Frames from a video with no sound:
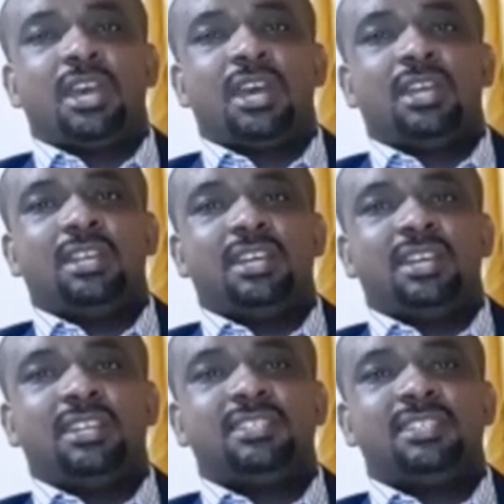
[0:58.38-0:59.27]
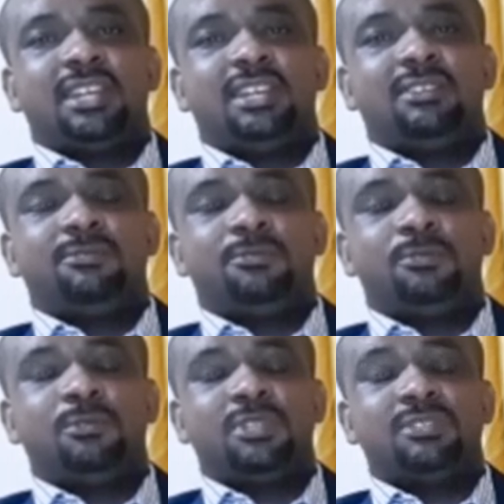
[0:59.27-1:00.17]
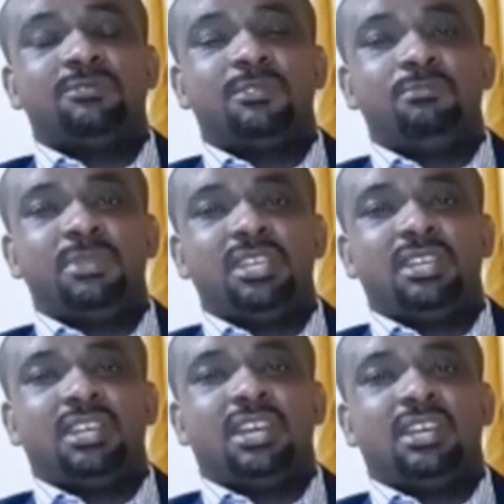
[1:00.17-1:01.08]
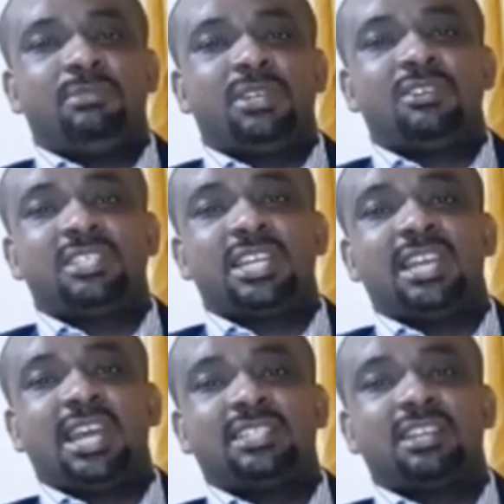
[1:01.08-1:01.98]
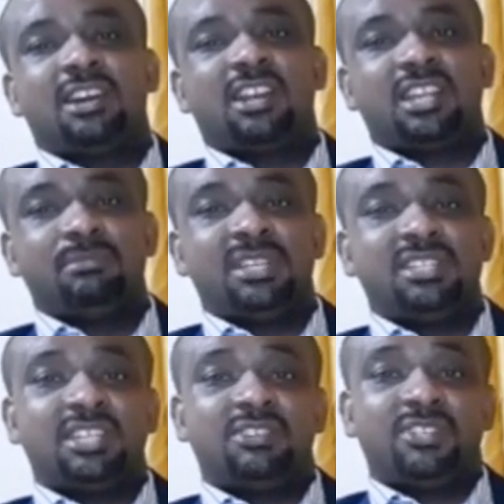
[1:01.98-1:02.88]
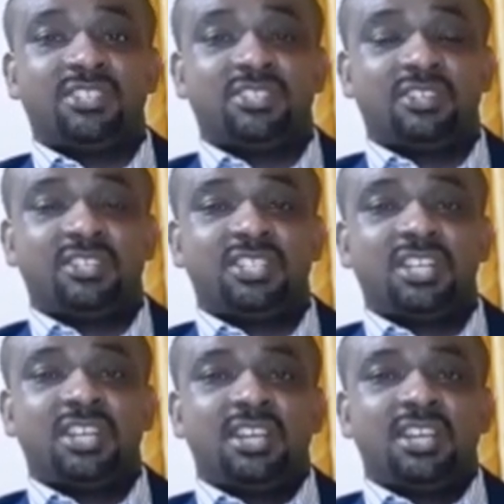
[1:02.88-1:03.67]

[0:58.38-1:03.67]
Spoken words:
and I decided food wasn't for me, and because I liked arguments and research,